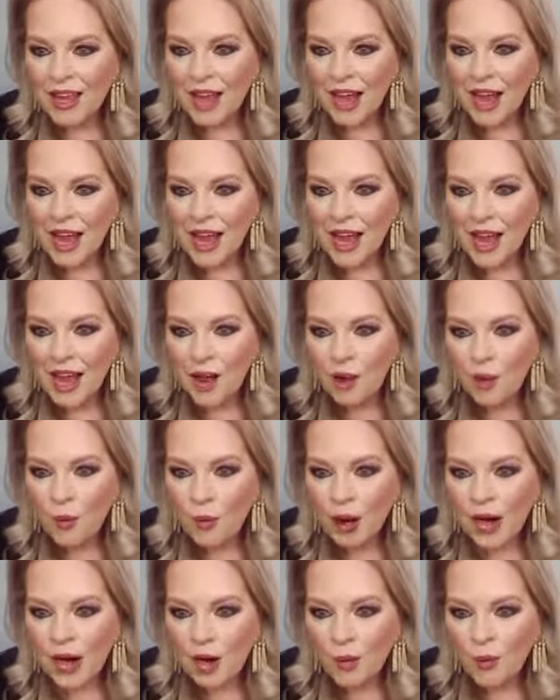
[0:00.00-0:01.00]

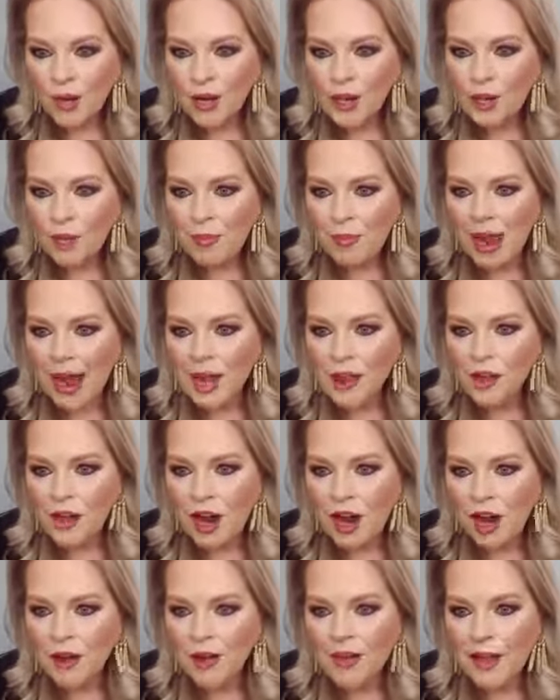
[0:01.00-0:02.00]
Where would you patch
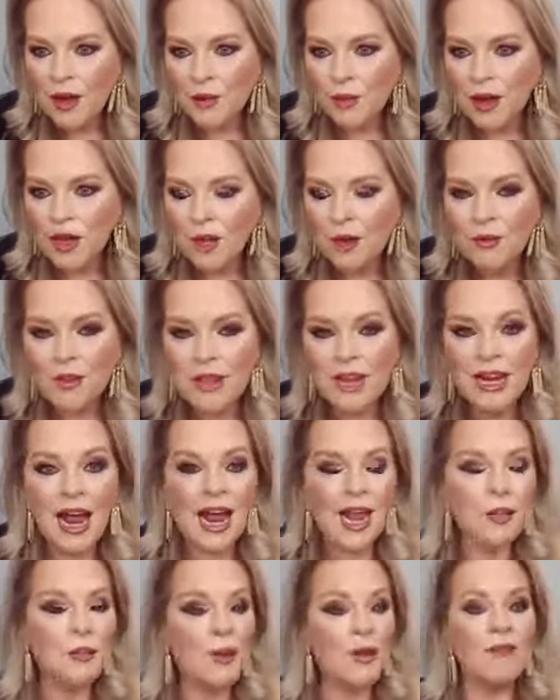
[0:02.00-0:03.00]
carnosine when using
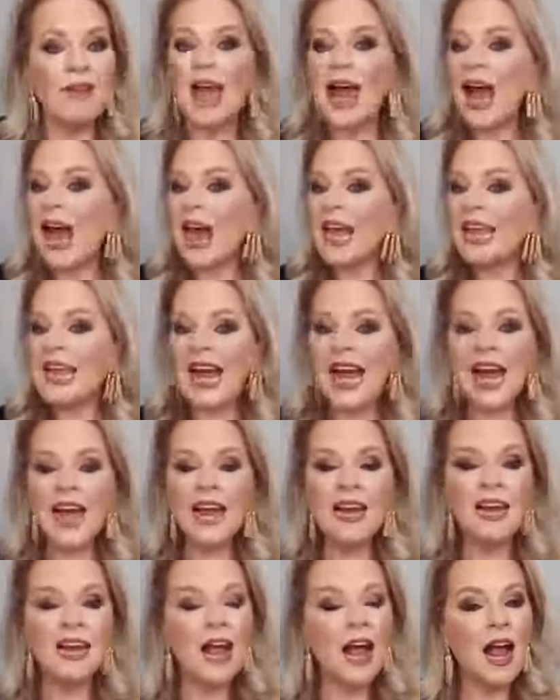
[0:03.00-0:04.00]
Icewave?
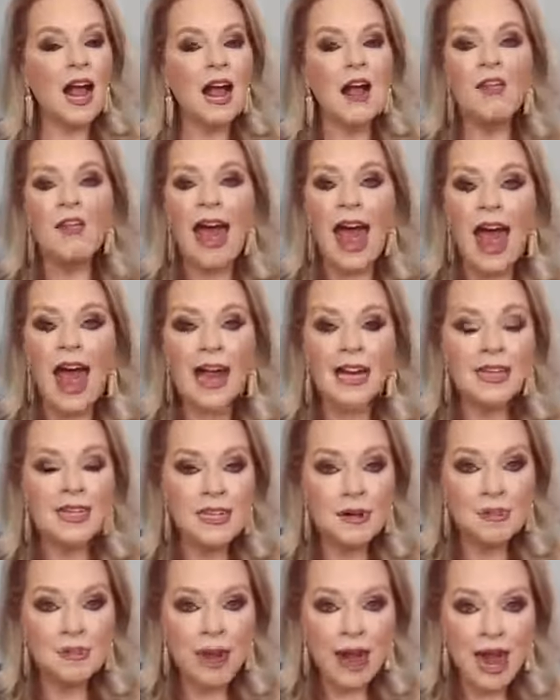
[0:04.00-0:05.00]
Again, that
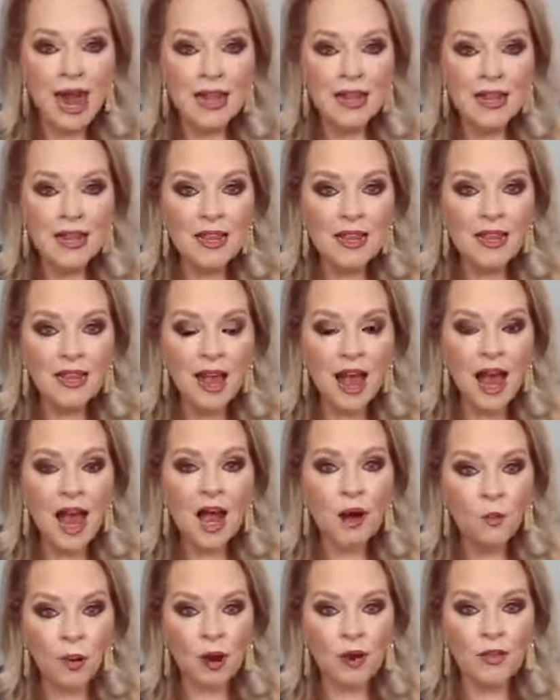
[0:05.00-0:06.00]
depends
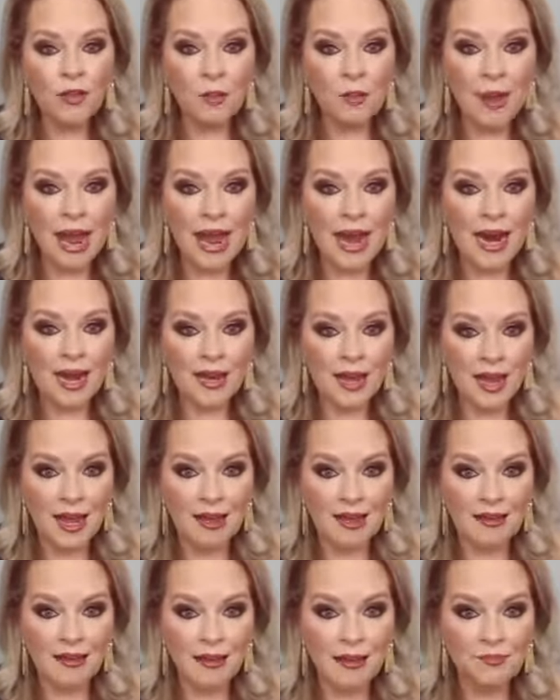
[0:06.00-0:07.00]
on where the pain
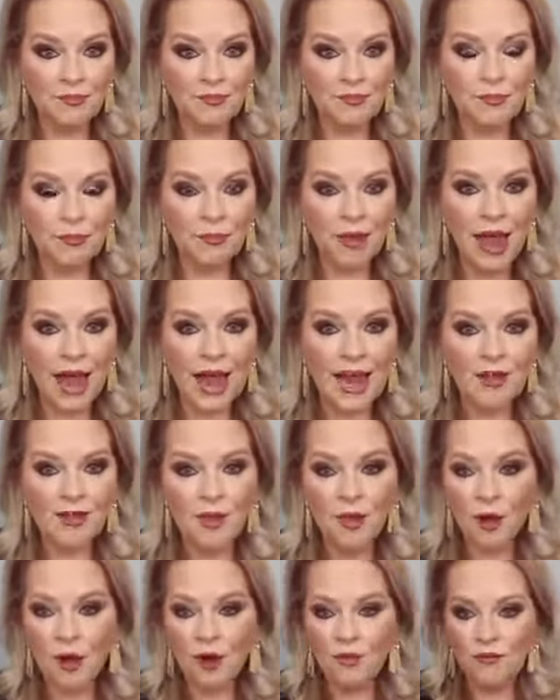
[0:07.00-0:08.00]
is. Okay,
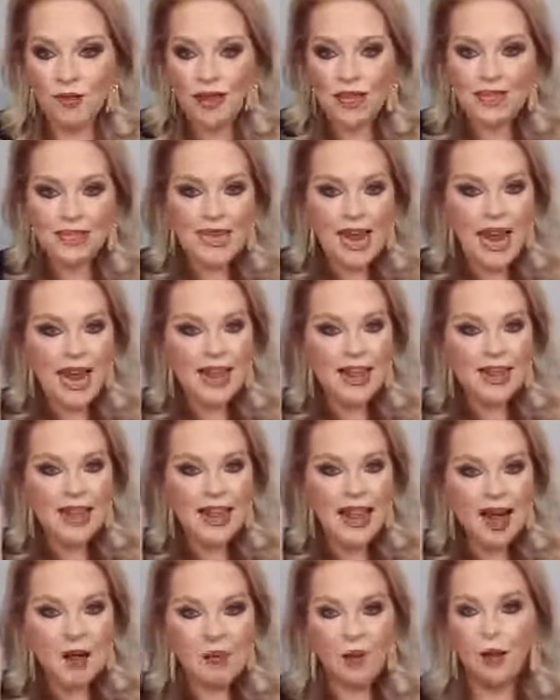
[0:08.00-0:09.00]
so if it's a tennis
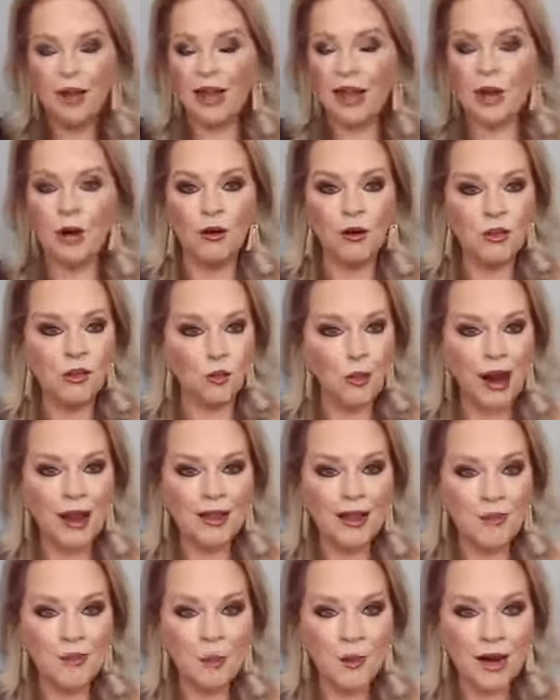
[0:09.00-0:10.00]
elbow, it can go
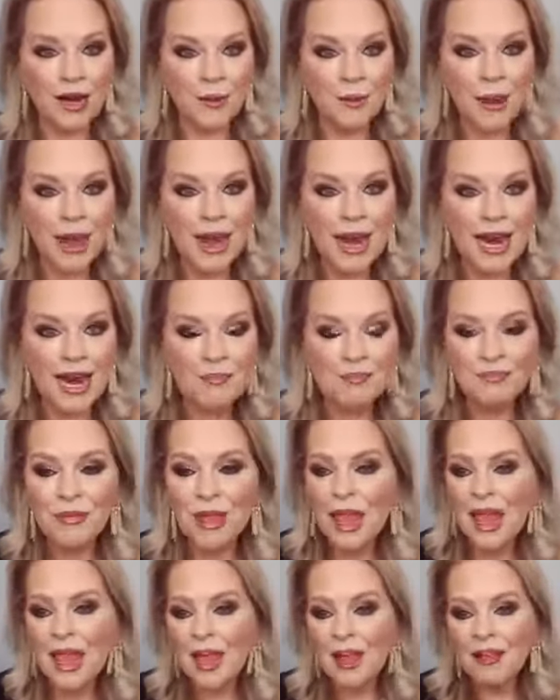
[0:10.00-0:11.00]
directly point of
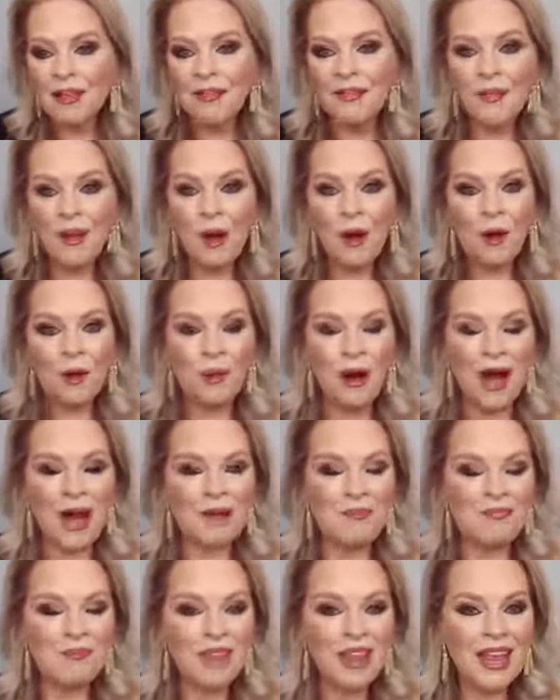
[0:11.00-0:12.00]
pain. So
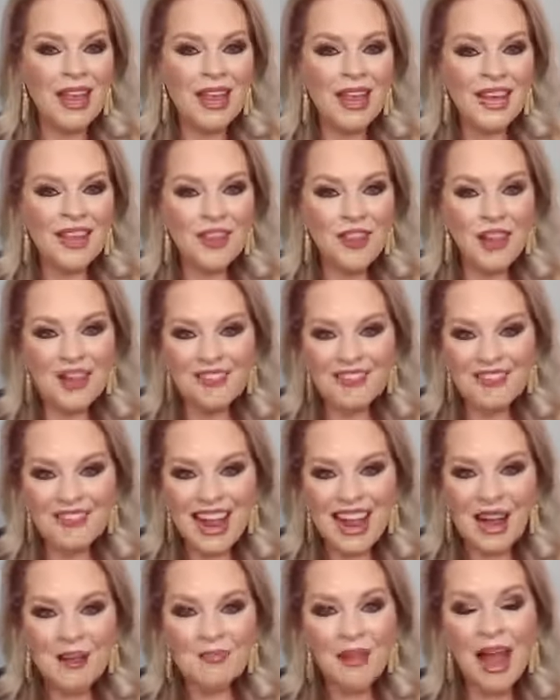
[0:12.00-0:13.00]
I
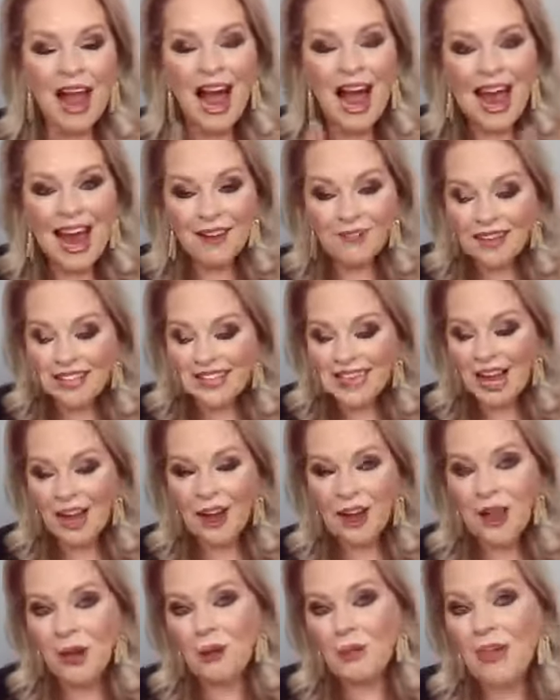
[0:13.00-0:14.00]
have to tell
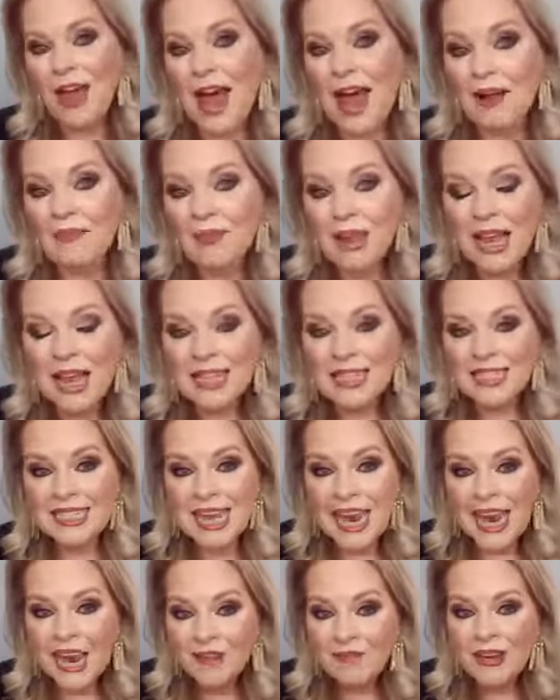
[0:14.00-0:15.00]
you that
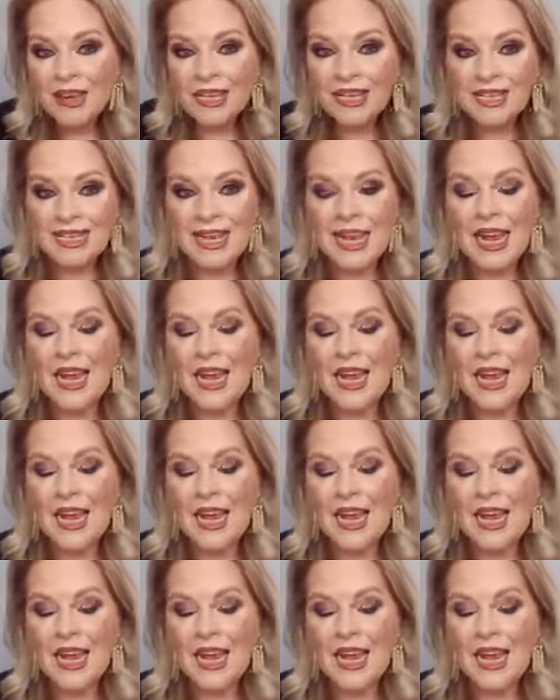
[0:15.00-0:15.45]
David